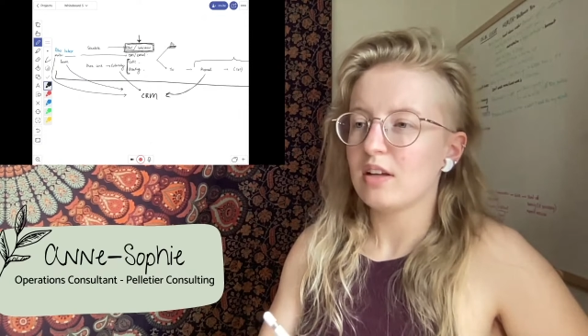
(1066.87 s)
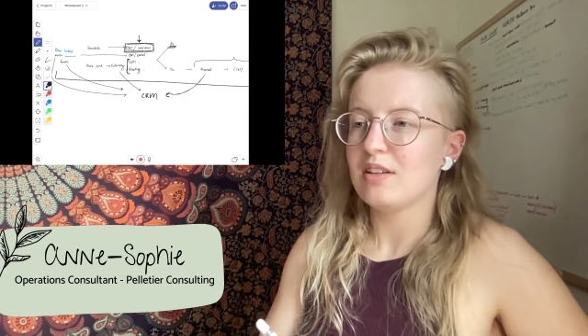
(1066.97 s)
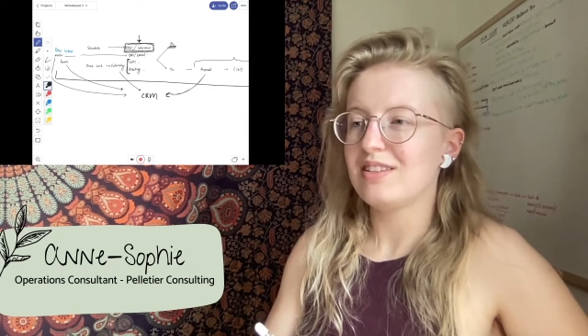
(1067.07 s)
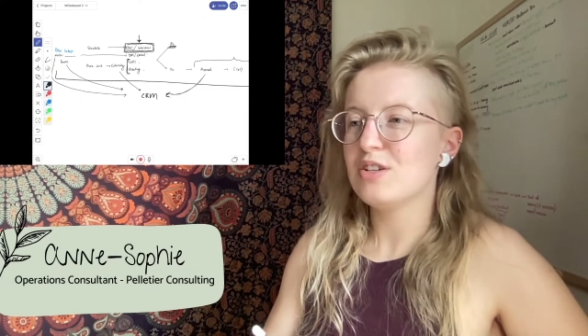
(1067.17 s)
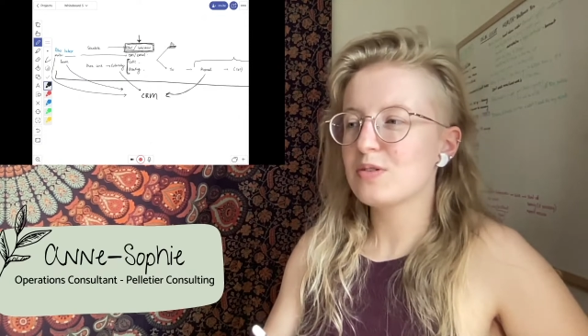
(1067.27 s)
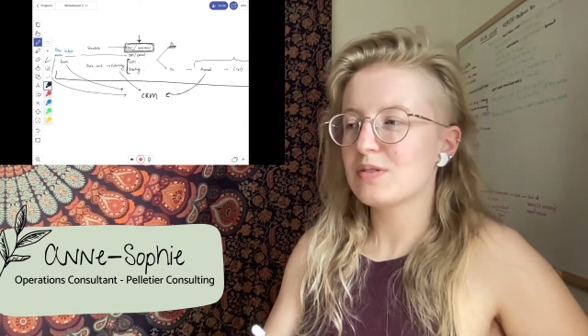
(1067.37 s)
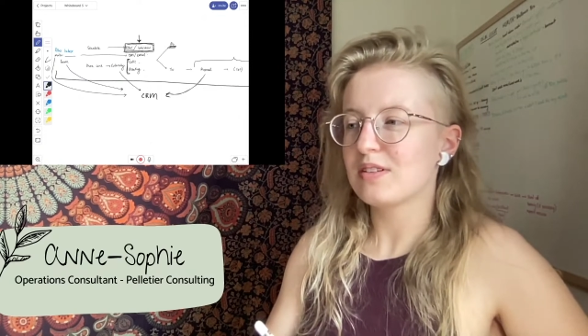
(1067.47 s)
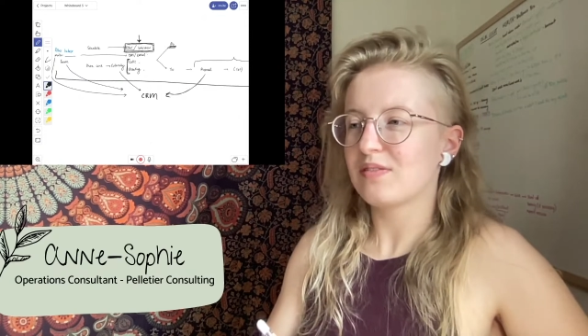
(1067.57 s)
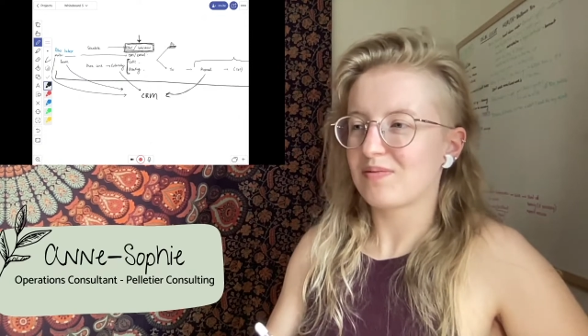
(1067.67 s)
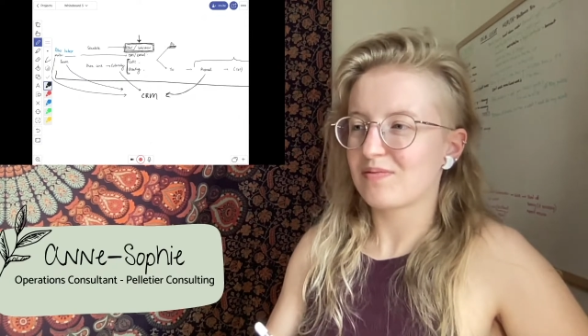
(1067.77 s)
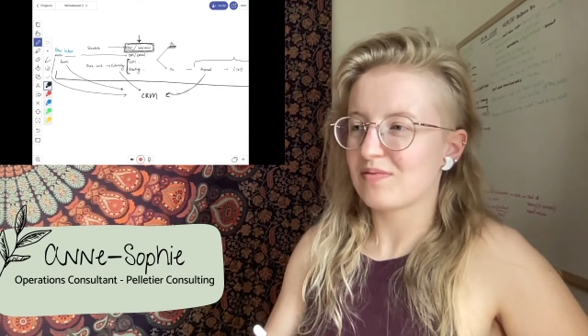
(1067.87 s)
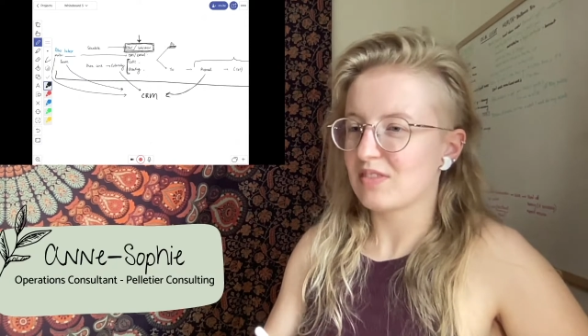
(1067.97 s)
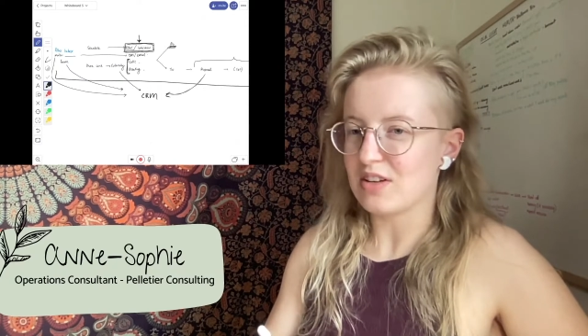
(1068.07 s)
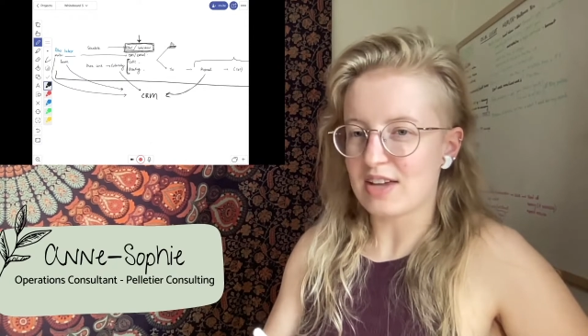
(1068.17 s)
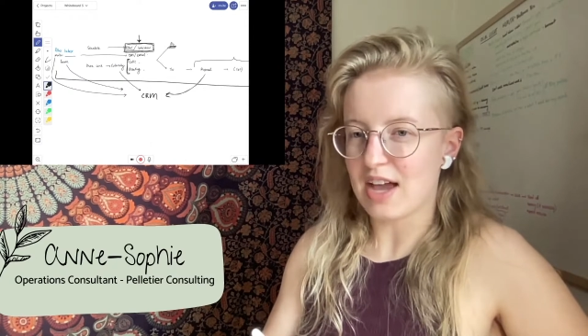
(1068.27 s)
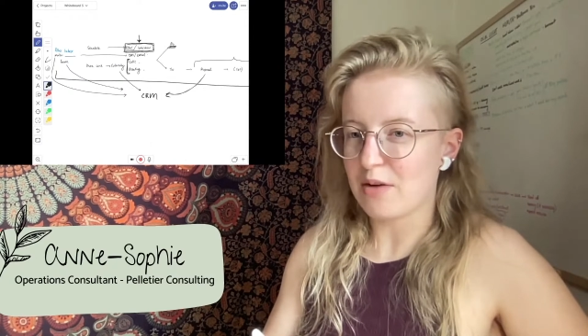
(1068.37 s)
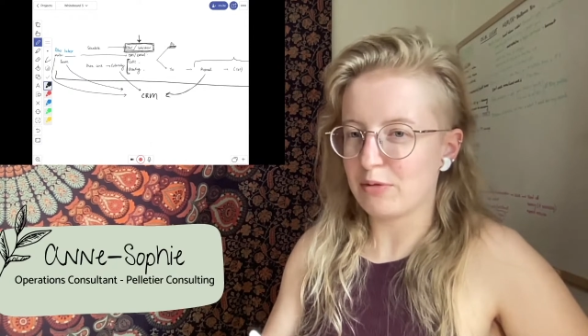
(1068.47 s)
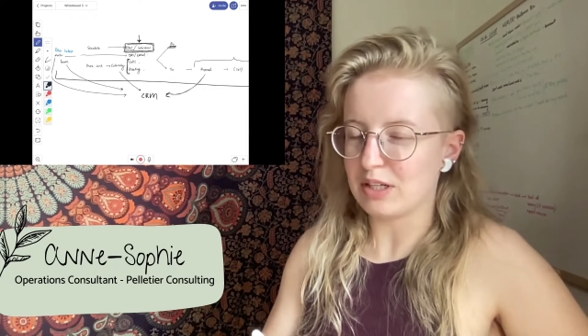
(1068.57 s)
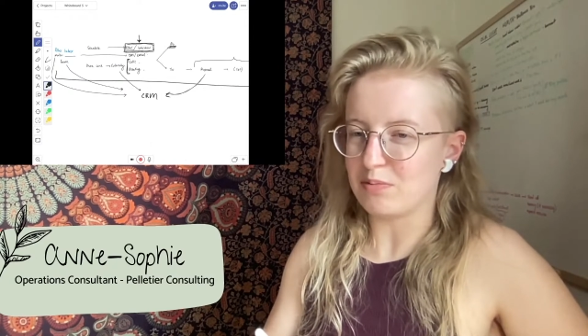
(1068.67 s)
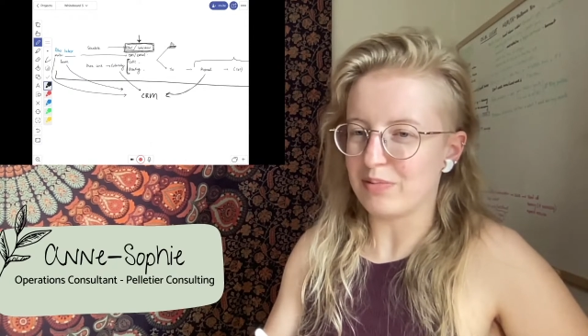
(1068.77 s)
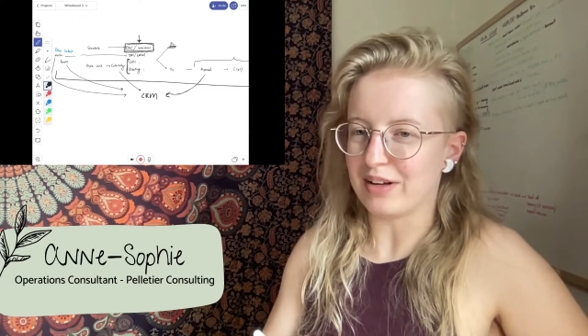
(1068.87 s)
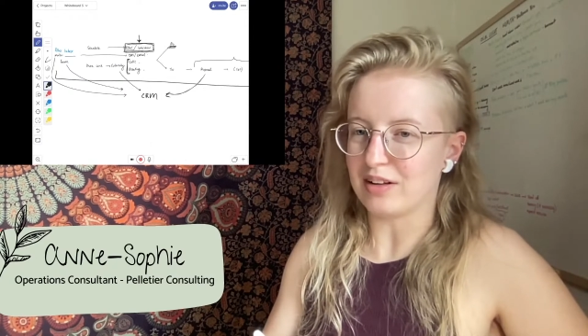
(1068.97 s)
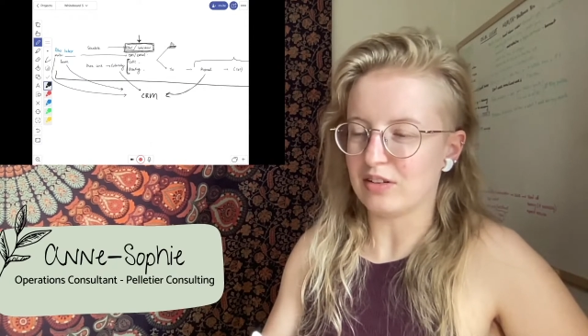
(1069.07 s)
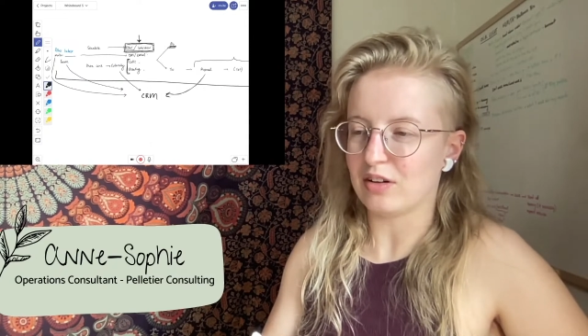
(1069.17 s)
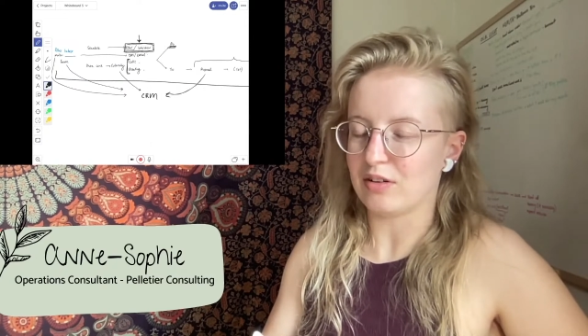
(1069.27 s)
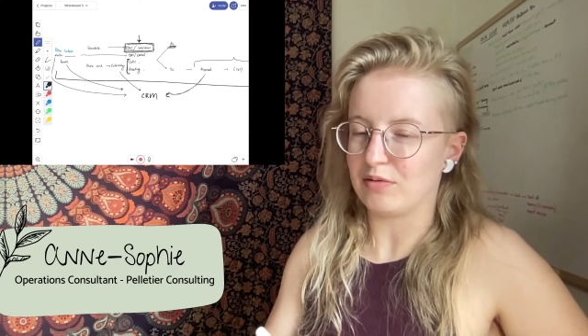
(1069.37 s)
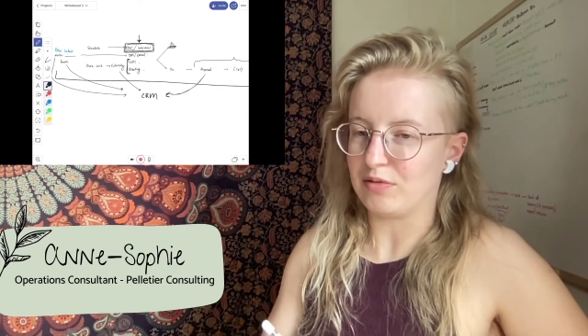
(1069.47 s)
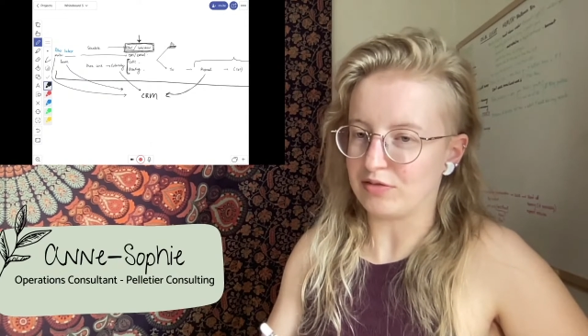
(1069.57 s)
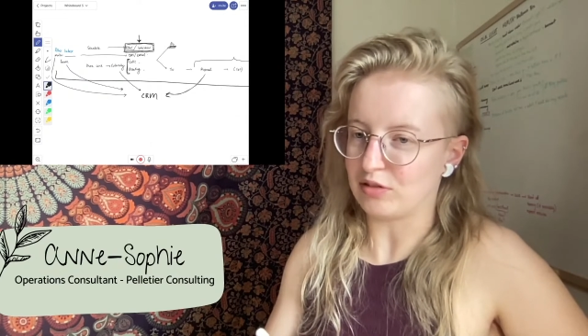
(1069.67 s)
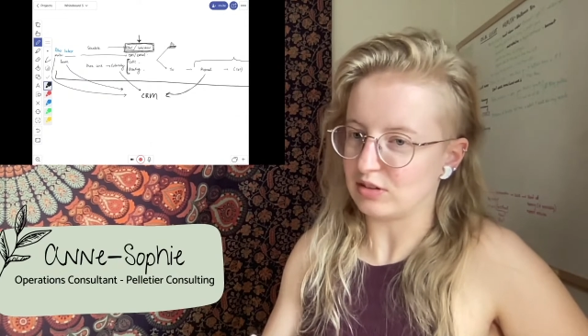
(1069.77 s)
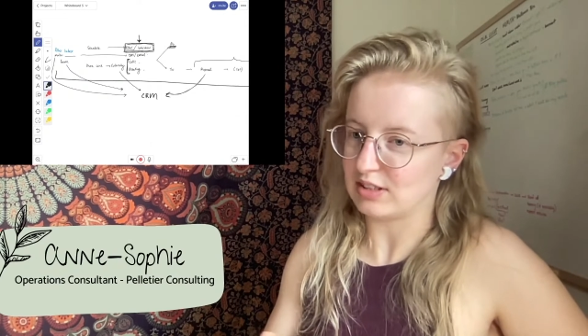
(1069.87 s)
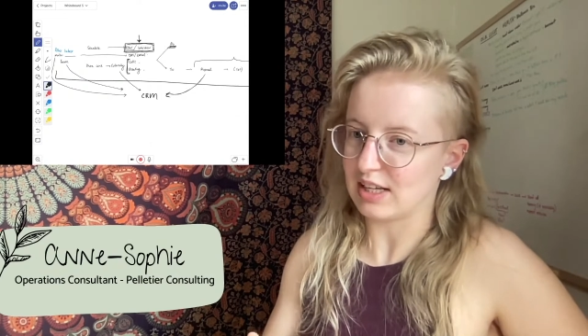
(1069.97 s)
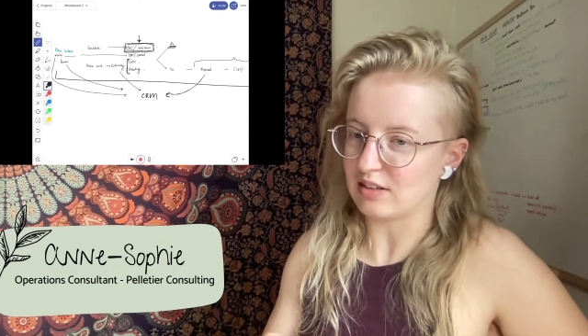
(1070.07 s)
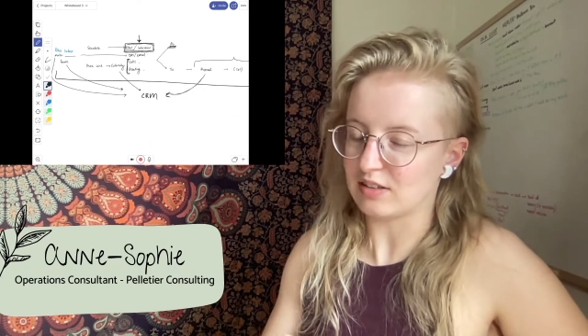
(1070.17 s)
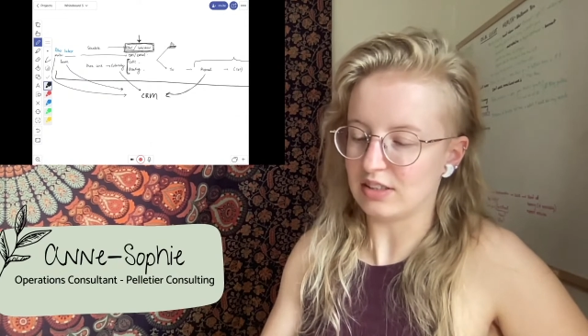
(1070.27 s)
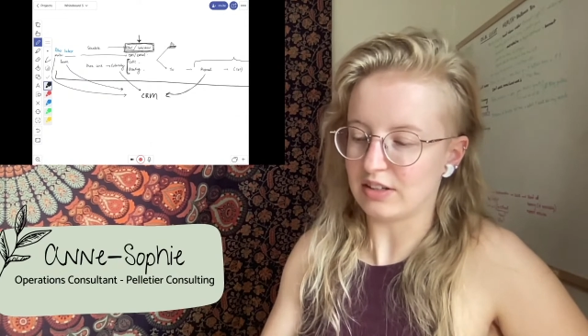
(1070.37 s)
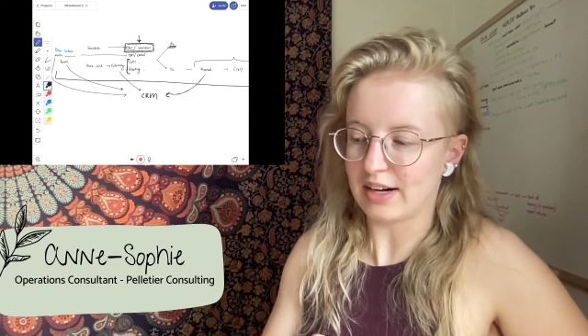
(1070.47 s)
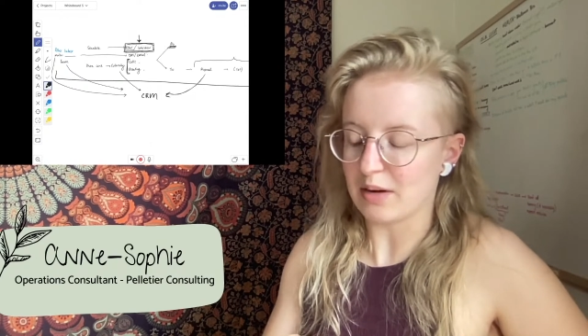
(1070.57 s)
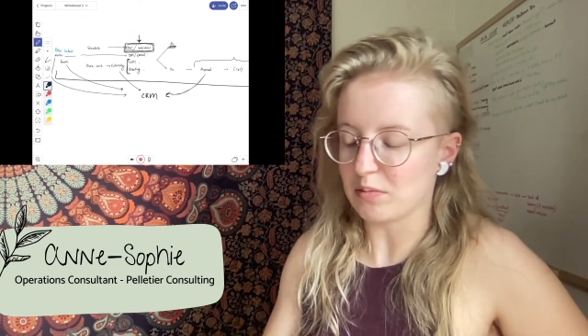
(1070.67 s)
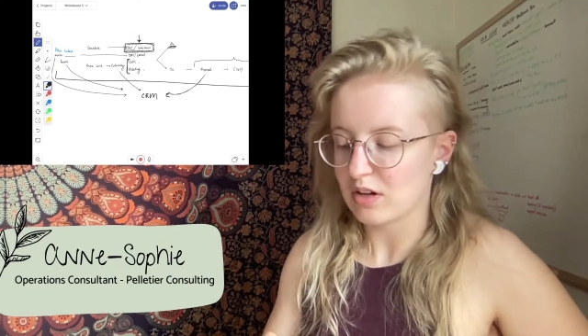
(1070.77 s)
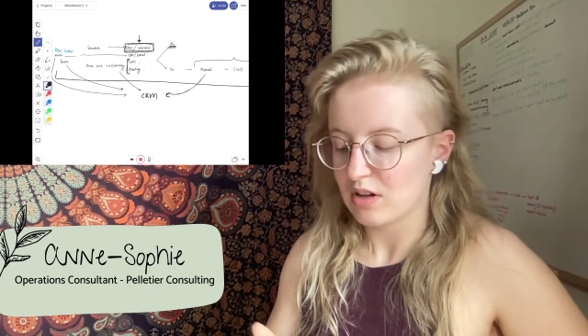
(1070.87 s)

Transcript: You can't really build a full-scale CRM.